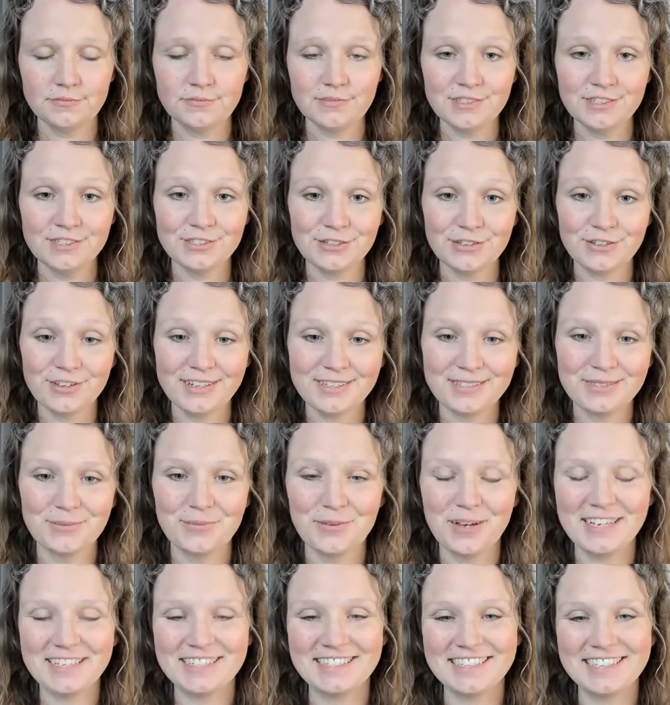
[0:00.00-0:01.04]
So that's the
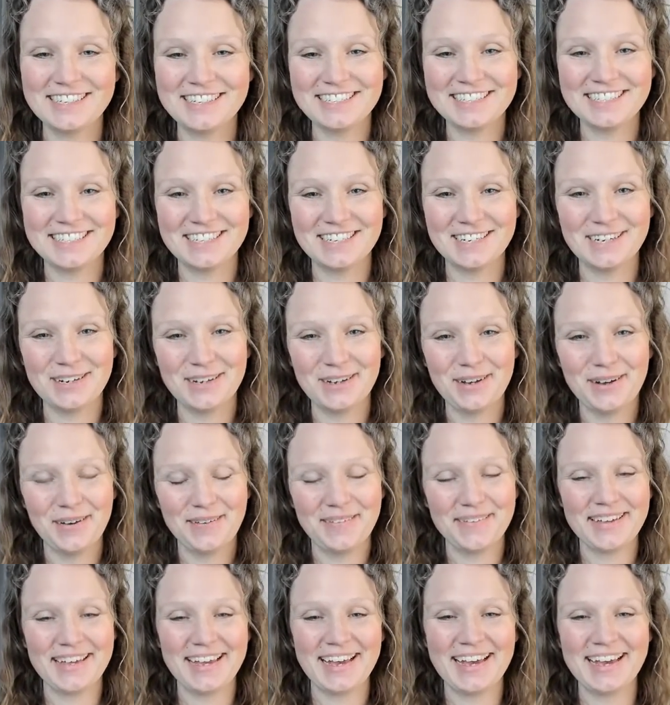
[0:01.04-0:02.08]
message.
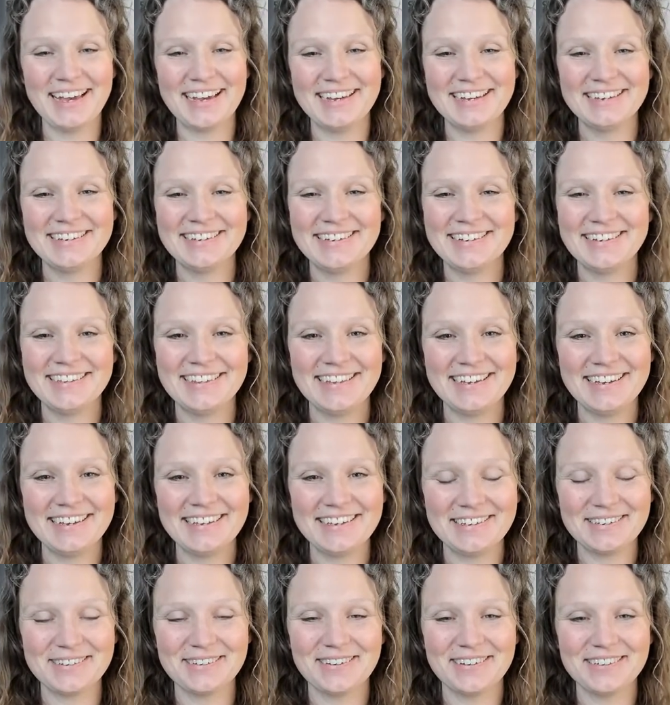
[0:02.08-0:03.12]
Okay.
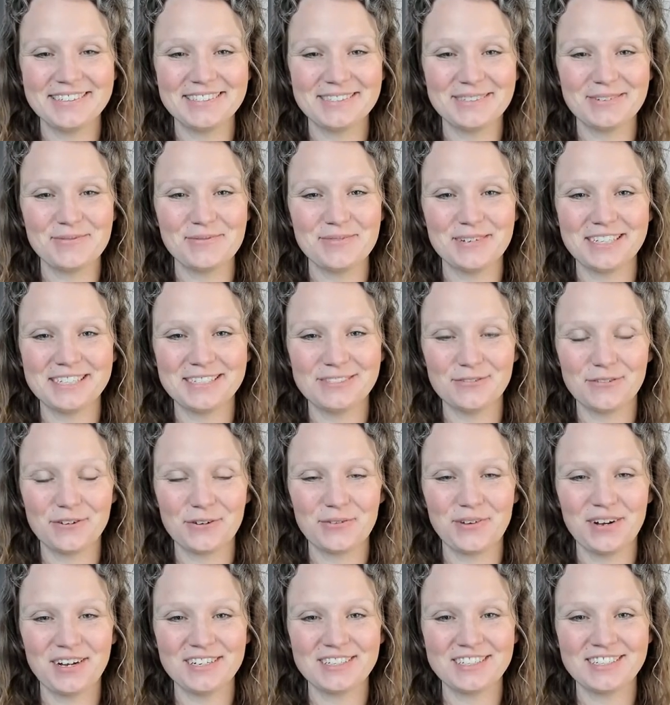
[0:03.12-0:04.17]
Thank you all so much for
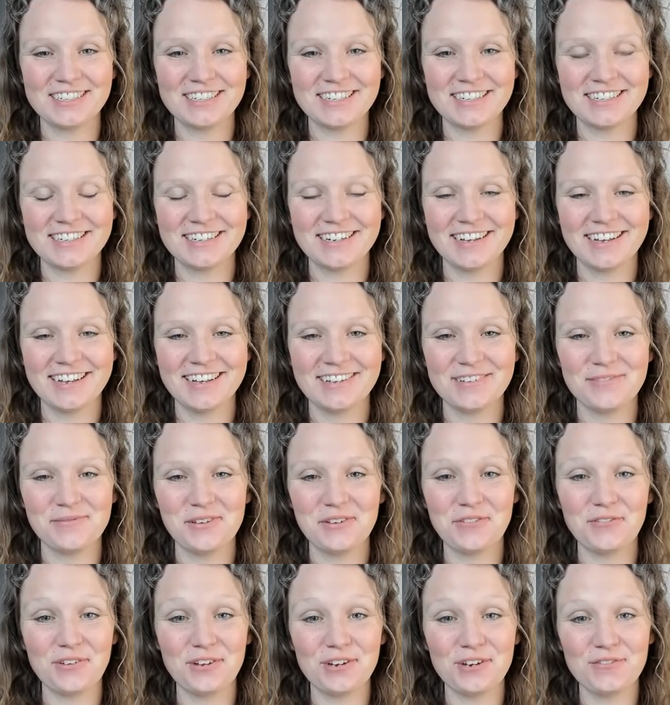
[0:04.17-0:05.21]
watching.
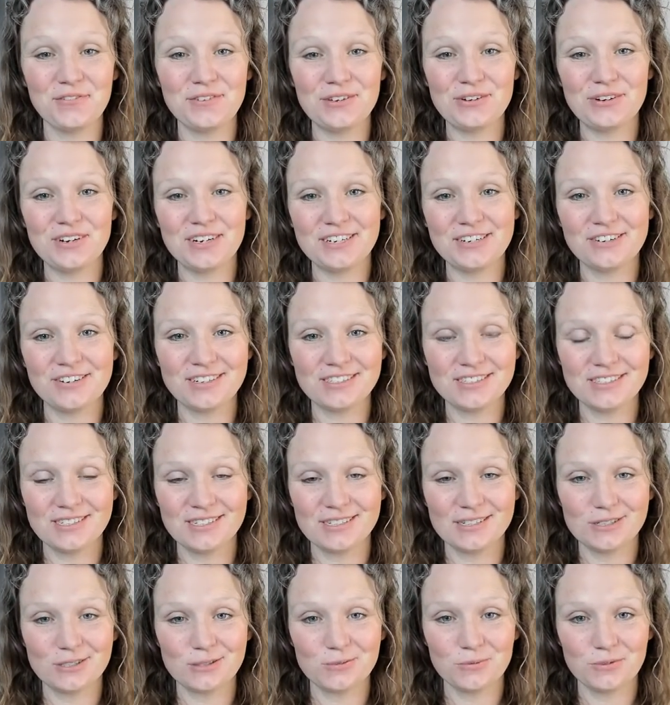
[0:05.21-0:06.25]
If any of you are interested
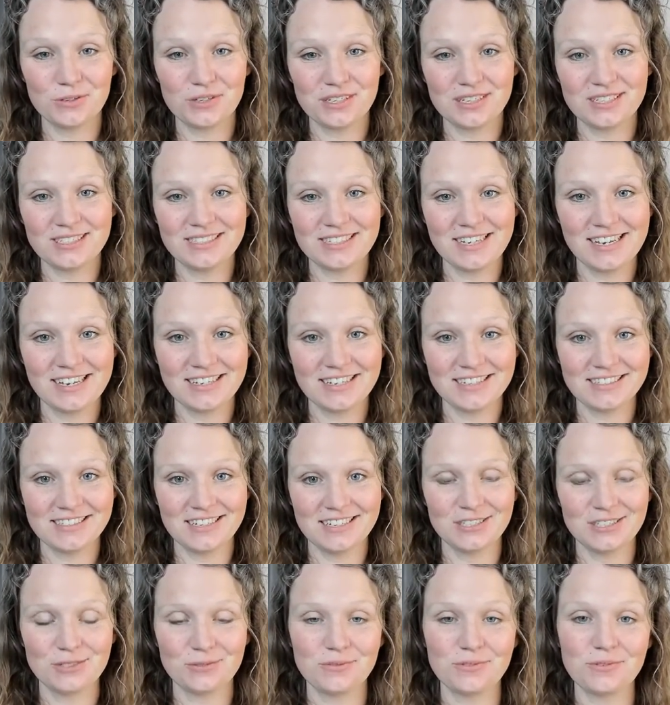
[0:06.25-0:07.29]
in exploring a psychic
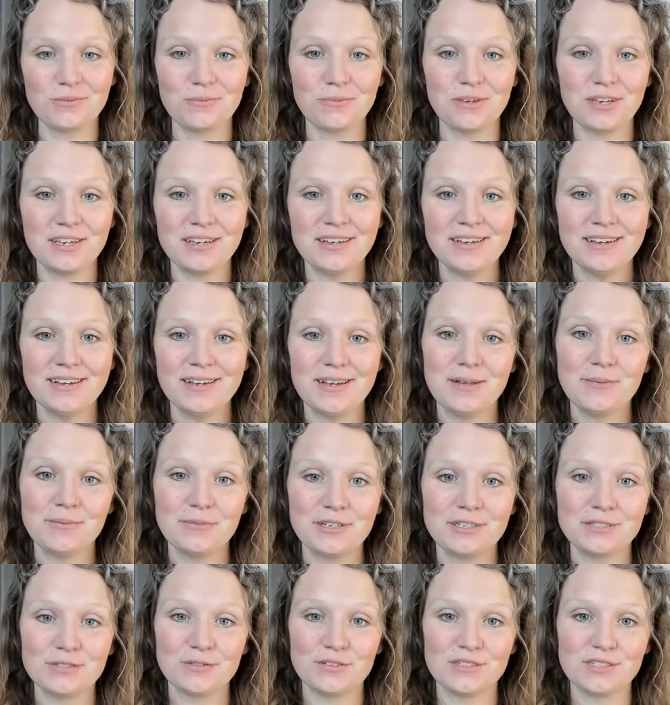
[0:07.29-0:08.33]
session with me,
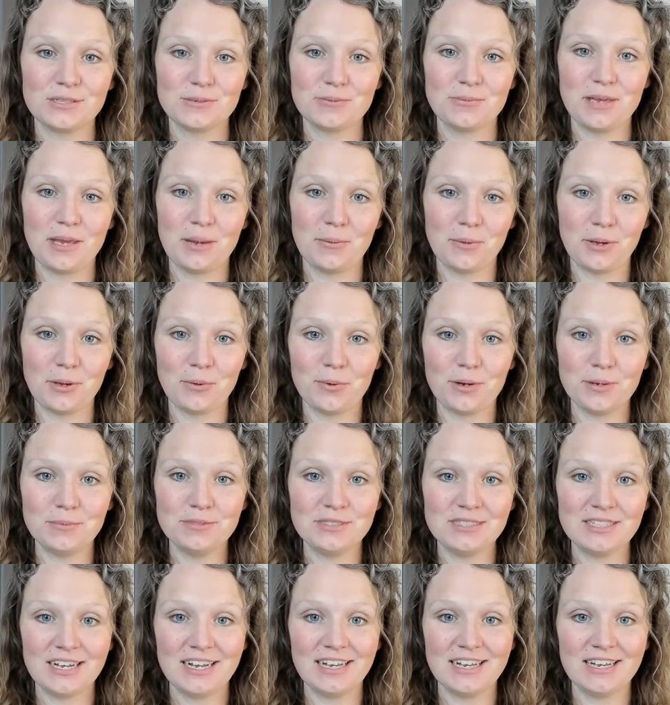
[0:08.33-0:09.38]
please visit me at my
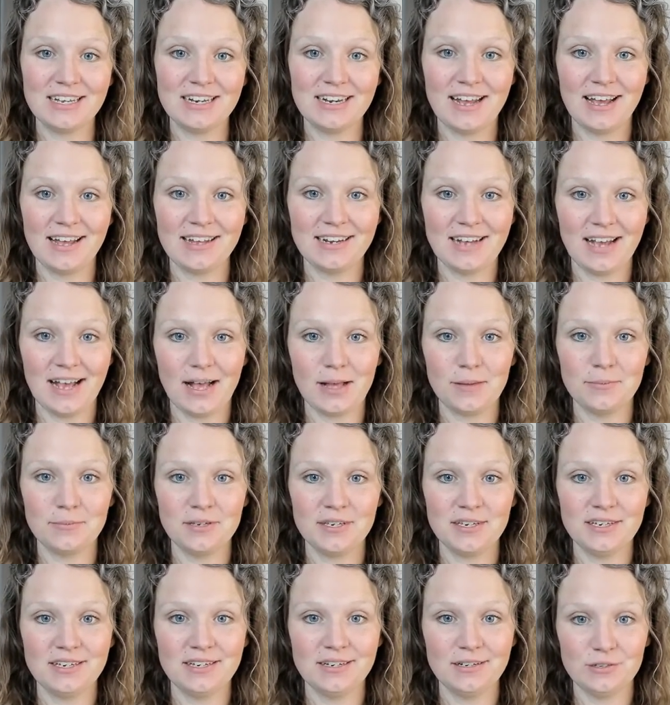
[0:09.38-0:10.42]
website at
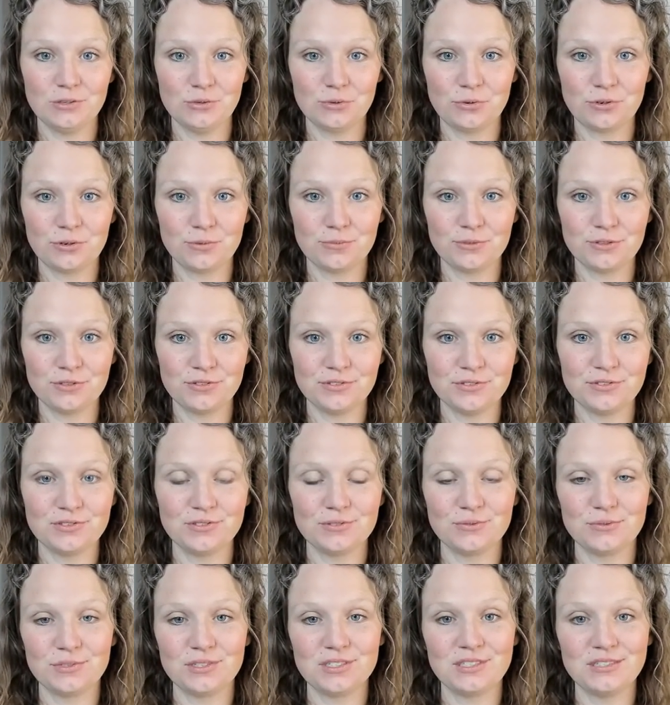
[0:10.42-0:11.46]

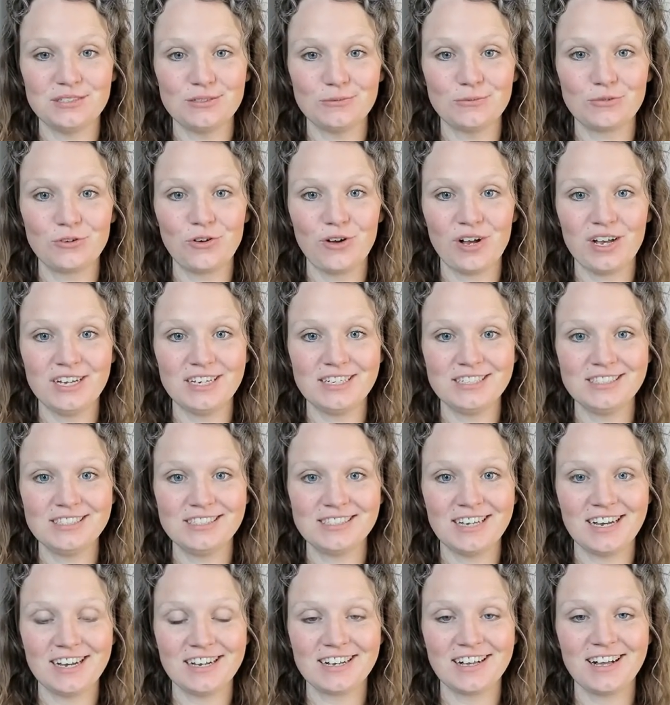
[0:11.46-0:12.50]

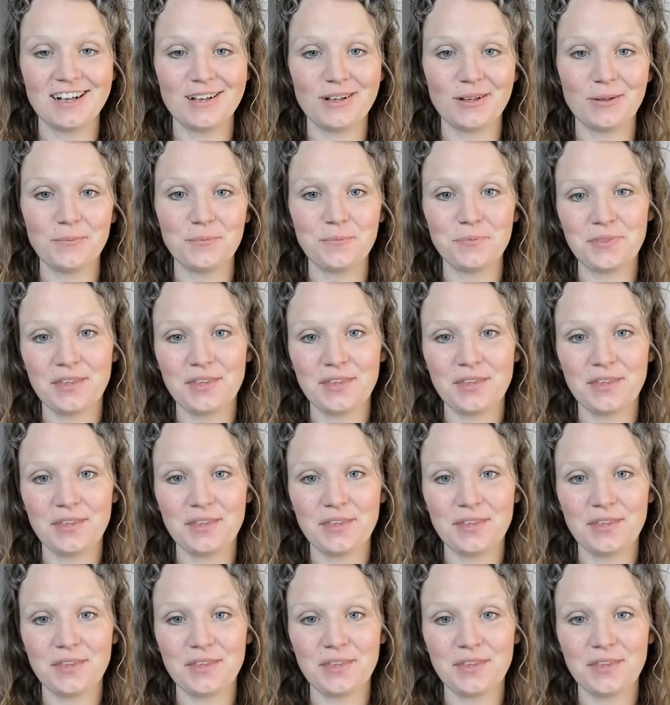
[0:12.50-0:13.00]
abbynormalswisdomquest.com.